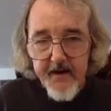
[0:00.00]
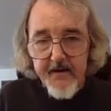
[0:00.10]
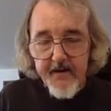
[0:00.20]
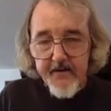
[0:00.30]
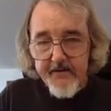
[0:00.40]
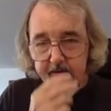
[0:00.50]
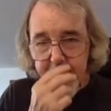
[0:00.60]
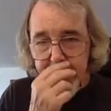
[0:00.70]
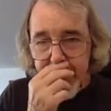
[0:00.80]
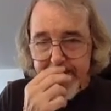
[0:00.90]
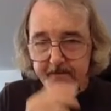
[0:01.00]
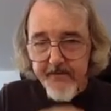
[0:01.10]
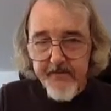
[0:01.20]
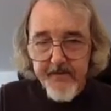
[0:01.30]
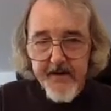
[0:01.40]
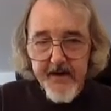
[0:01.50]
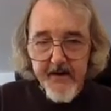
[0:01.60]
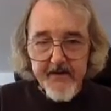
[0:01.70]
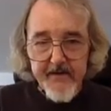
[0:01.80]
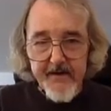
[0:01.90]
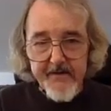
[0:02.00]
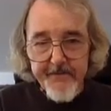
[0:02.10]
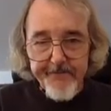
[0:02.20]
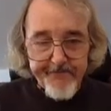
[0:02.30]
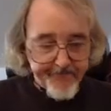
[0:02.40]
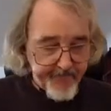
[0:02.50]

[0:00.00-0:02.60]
and I've still got lots of carrots left.